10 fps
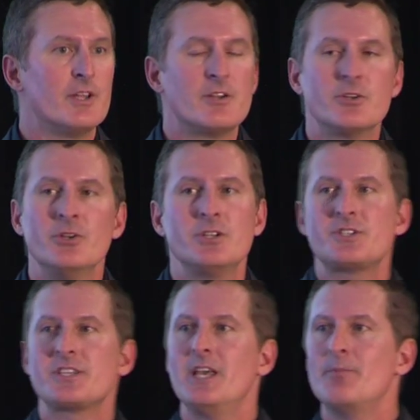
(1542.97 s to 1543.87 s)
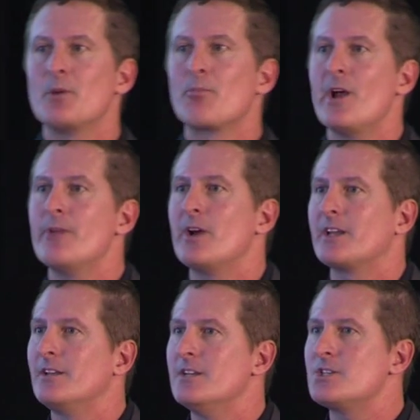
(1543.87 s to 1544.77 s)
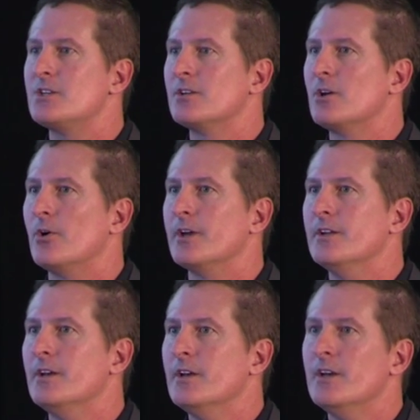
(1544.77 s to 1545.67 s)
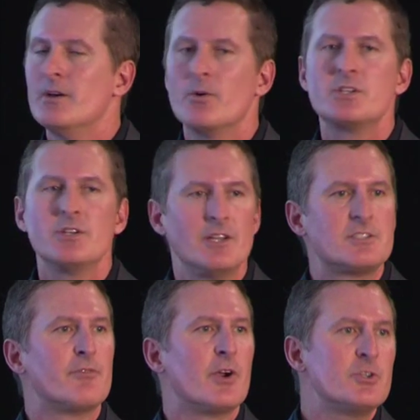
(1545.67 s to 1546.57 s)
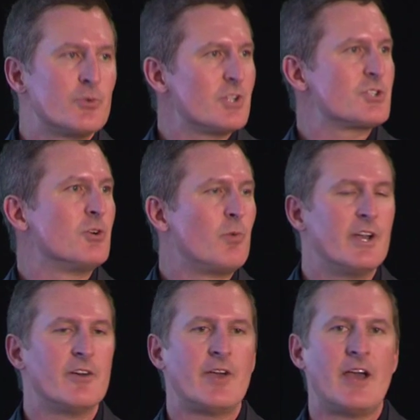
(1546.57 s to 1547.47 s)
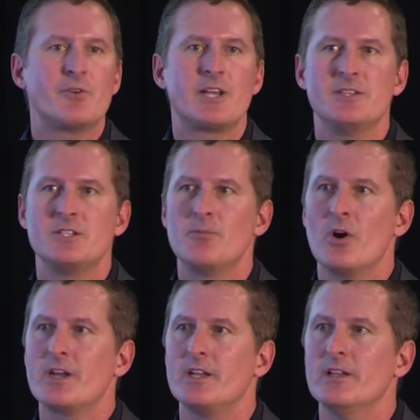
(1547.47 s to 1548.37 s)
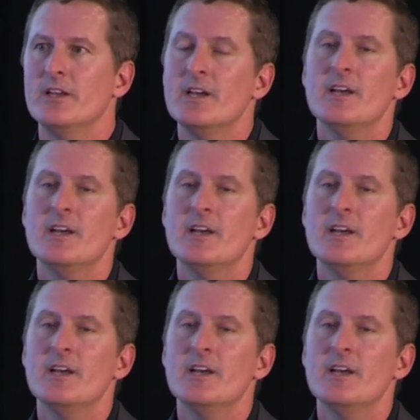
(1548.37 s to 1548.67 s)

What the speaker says: And they're doing it just to keep their brand recognition going, which it's a very traditional way of advertising and marketing.